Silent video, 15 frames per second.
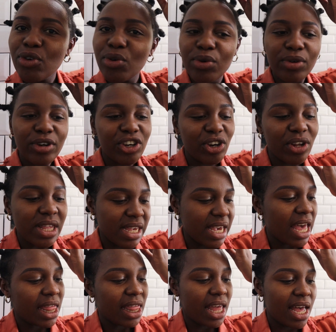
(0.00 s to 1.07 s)
few shots
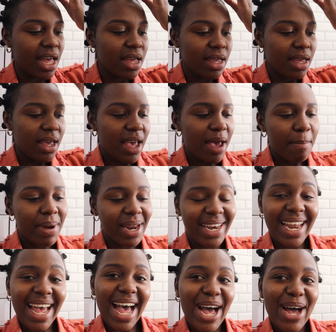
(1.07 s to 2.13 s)
here and there but
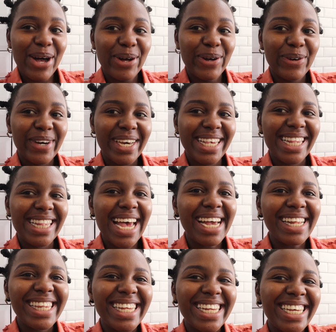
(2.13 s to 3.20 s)
now yeah, it's,
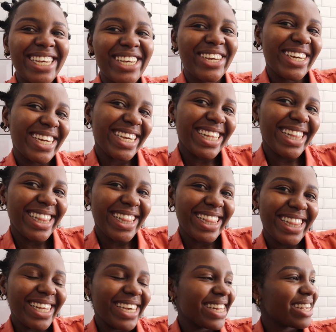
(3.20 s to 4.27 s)
time to chill
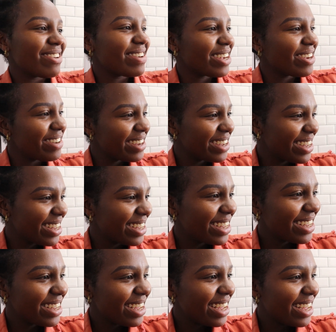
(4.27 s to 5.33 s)
it's giving you? yeah
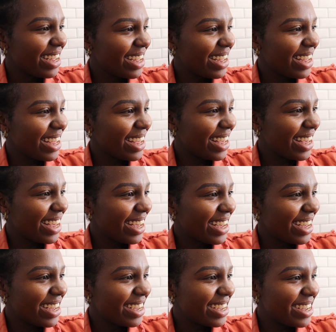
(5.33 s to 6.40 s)
your face is giving
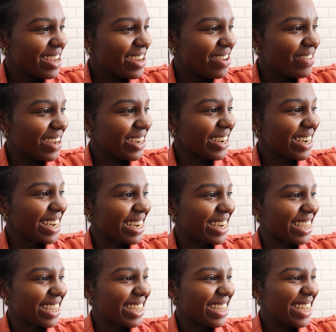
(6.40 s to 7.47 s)
fashion Didi. fashion
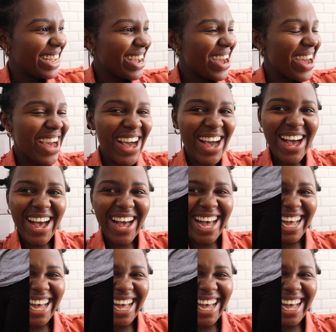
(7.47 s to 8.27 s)
Didi ah!